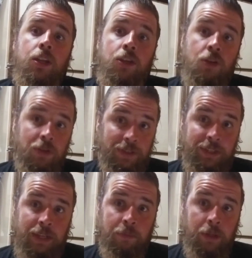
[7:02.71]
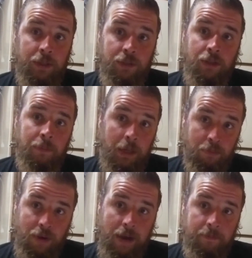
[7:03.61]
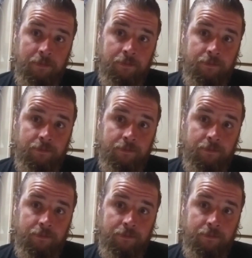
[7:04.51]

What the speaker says: You can see where this is going to be a problem.